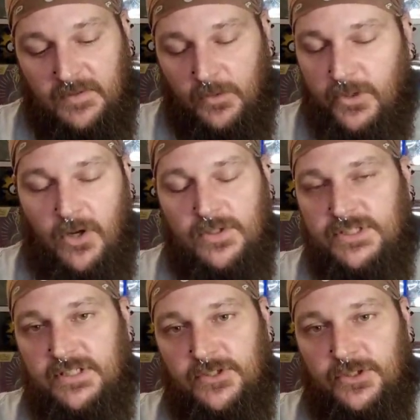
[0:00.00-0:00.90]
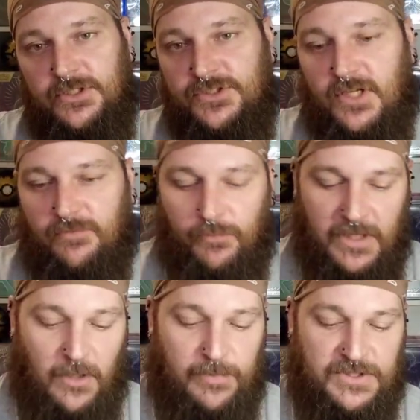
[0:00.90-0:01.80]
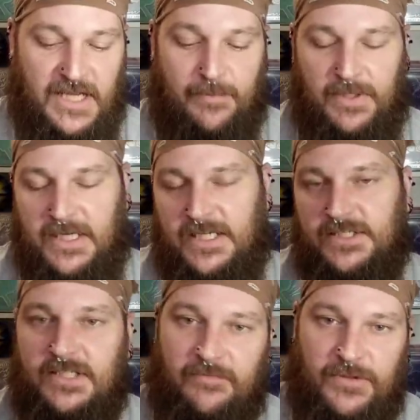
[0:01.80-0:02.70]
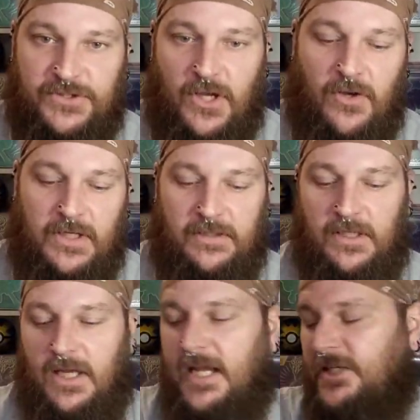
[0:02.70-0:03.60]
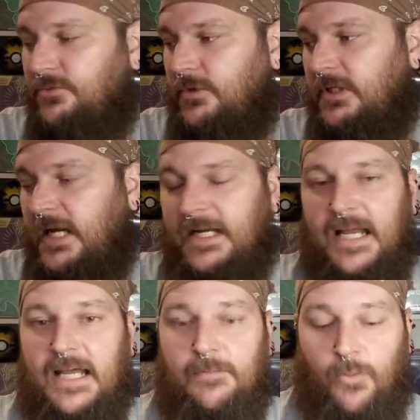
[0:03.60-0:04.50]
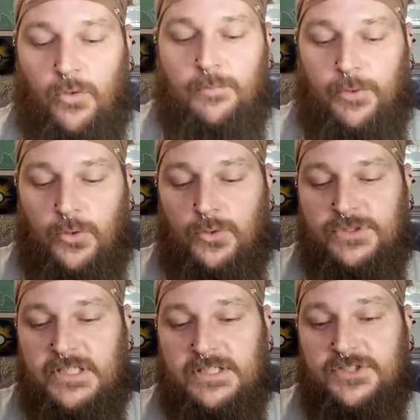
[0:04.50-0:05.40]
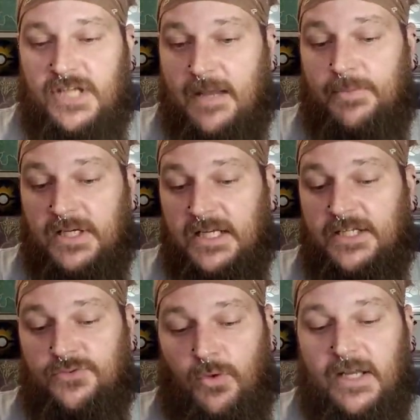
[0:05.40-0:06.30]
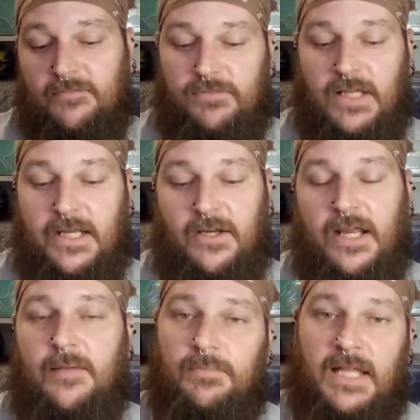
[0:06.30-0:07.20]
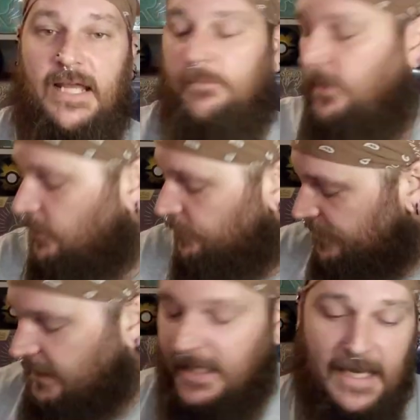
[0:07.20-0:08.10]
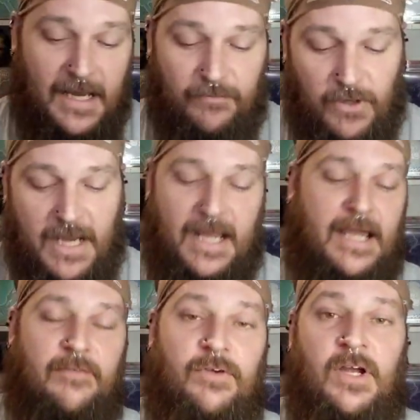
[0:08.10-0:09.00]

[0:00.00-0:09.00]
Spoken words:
We always get the good stuff when we open Japanese, and if you saw it in the last one, I got more pulls in Japanese, white flare, and black bolt than I ever have